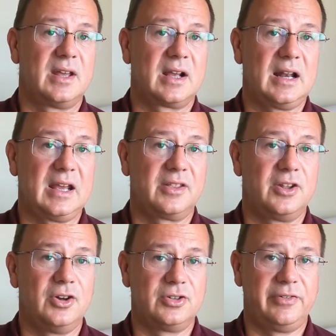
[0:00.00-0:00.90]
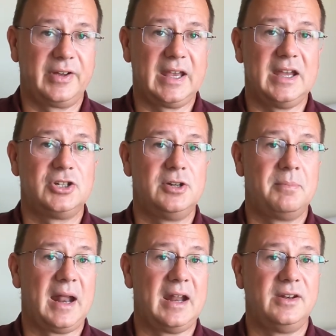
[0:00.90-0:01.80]
click the notification
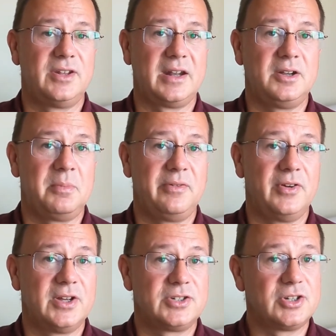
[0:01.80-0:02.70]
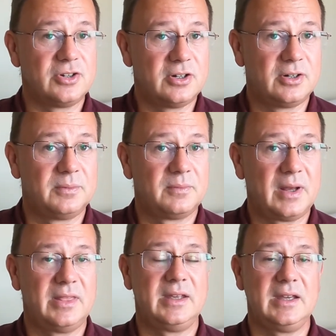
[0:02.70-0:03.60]
bell, and then you'll be first to know
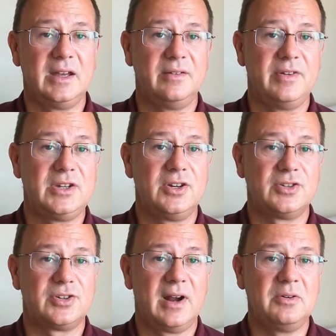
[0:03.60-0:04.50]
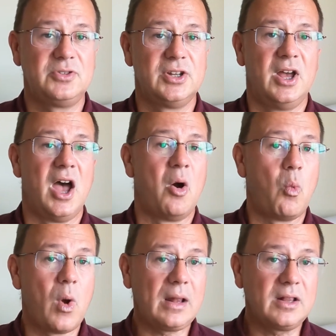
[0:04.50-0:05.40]
when the videos are out.
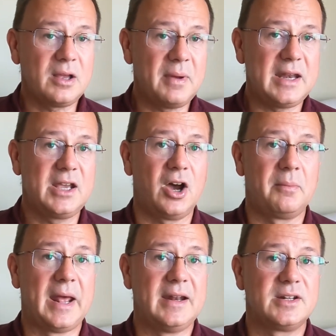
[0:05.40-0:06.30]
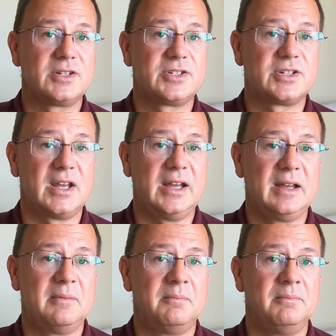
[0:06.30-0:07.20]
Welcome any comments.
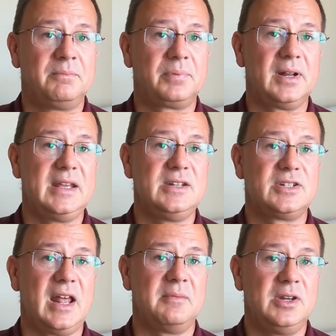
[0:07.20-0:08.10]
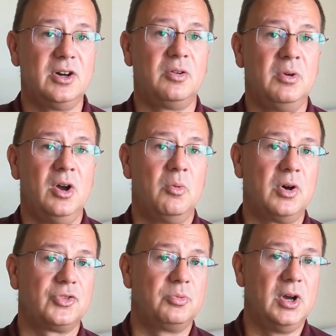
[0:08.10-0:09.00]
Please let me know
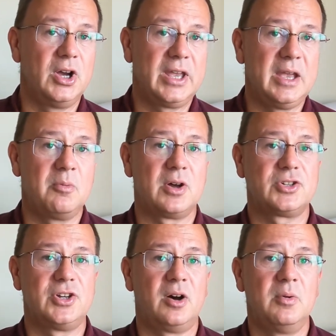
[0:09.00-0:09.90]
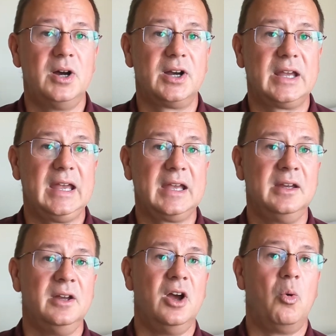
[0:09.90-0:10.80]
what's working, what's not working.
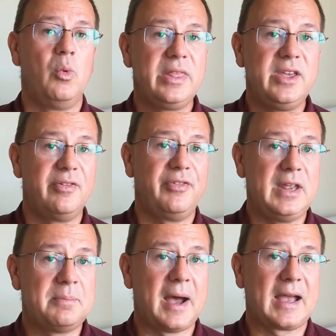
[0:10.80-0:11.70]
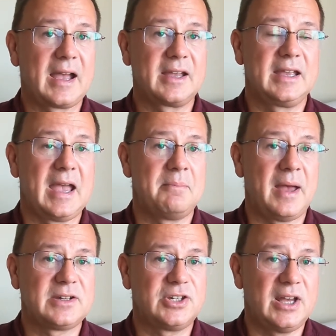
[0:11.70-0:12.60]
With your feedback I can get
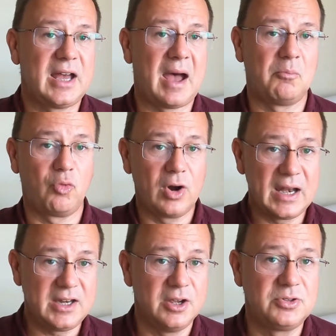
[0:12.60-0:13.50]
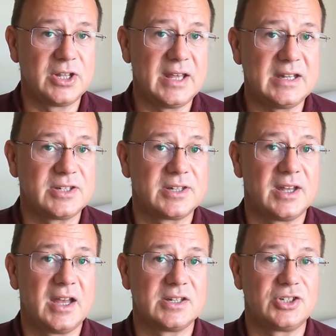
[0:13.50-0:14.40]
better. I'm really new to this,
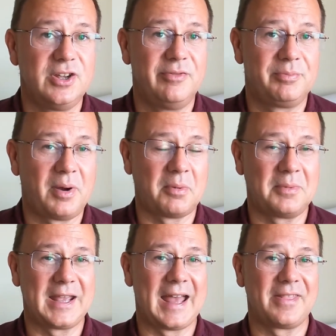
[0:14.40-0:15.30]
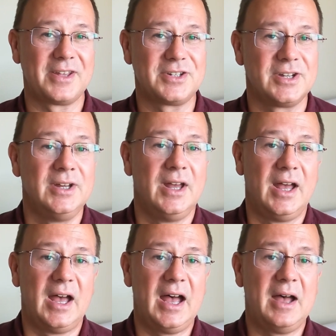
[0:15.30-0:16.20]
as you've probably gathered,
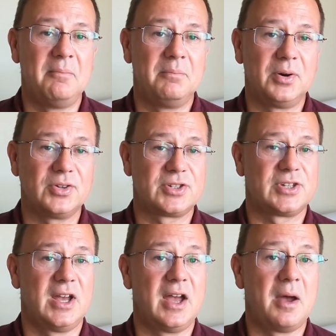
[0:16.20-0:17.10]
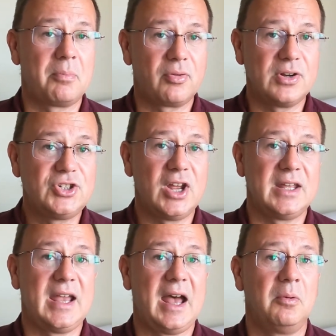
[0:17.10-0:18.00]
but
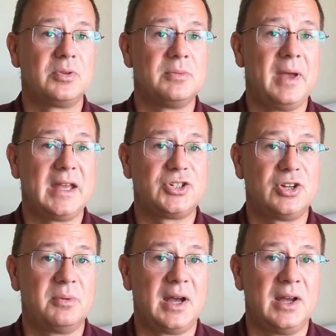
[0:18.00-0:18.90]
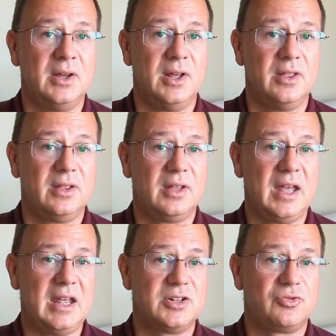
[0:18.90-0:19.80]
appreciate your help to make sure
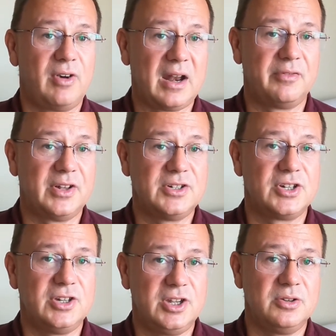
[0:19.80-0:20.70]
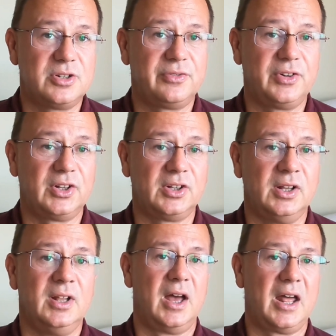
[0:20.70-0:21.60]
it's relevant and
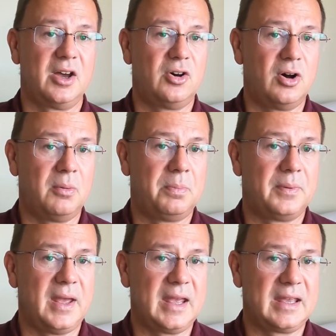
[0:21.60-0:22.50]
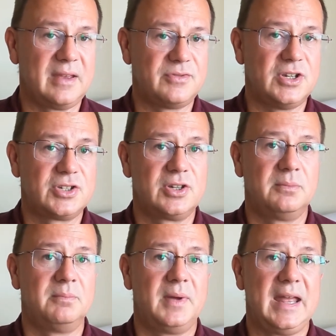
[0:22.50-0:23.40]
useful, and I hope it gives you
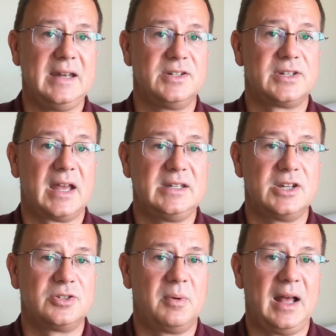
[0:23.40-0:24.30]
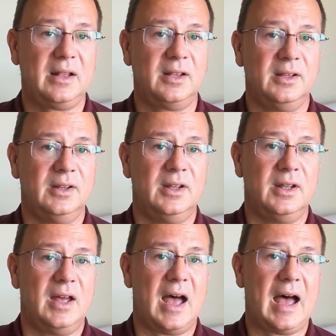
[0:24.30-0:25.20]
some insight as well
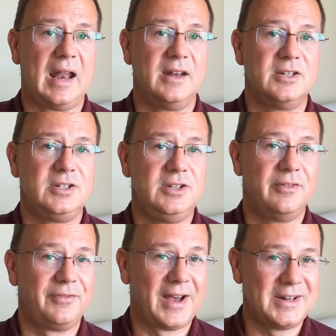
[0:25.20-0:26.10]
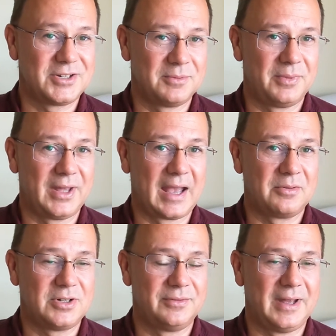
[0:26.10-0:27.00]
and you find something
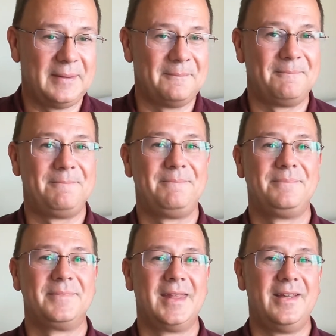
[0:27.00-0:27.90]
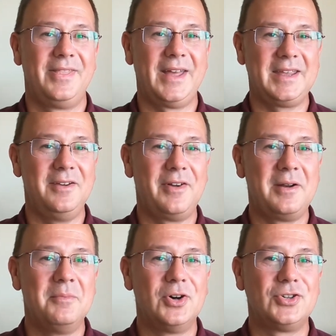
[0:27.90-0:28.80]
out of it. Thank you
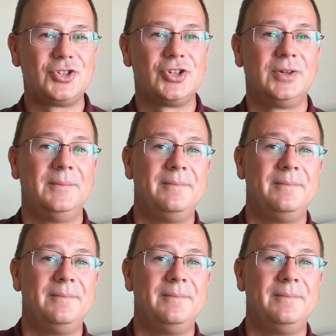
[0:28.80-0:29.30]
very much.